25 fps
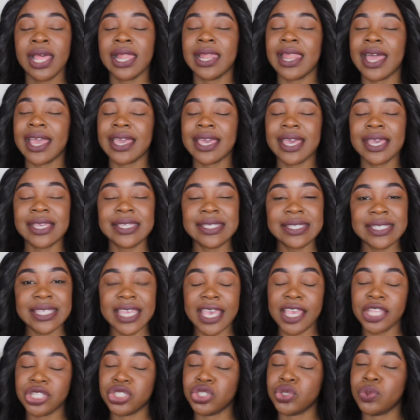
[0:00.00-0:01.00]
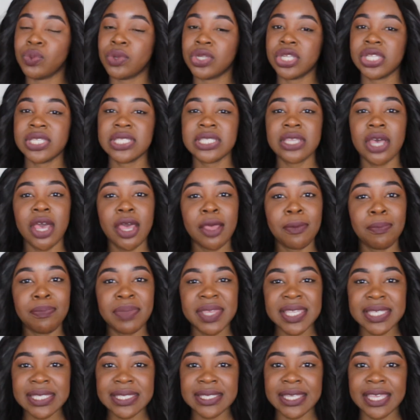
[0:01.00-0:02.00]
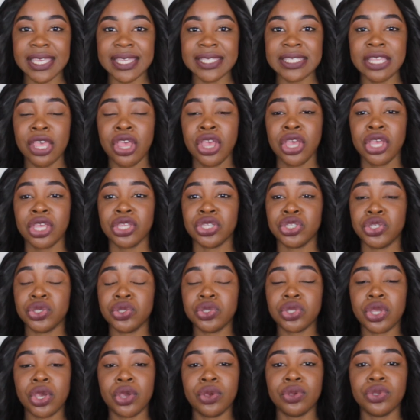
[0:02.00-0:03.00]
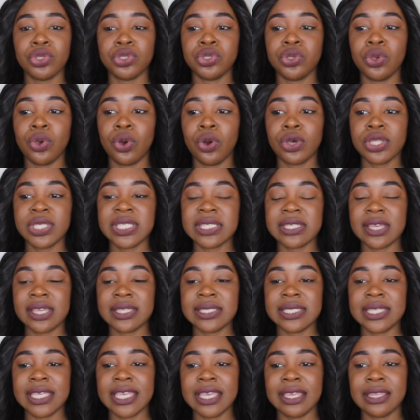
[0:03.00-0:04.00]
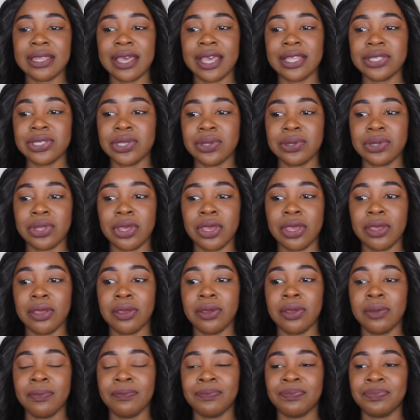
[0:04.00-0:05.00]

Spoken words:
Like I said, you want to start a business. You know, you're studying, I don't know,